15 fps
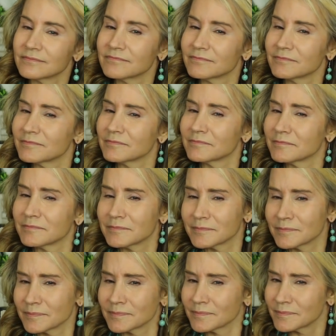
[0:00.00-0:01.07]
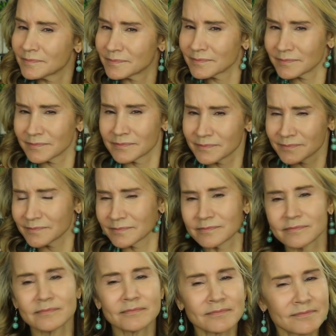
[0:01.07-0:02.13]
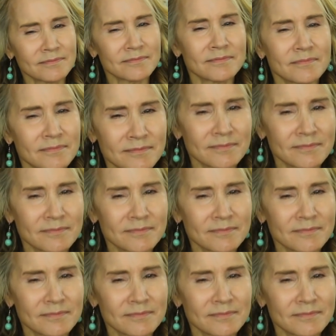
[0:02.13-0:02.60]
(no one is talking)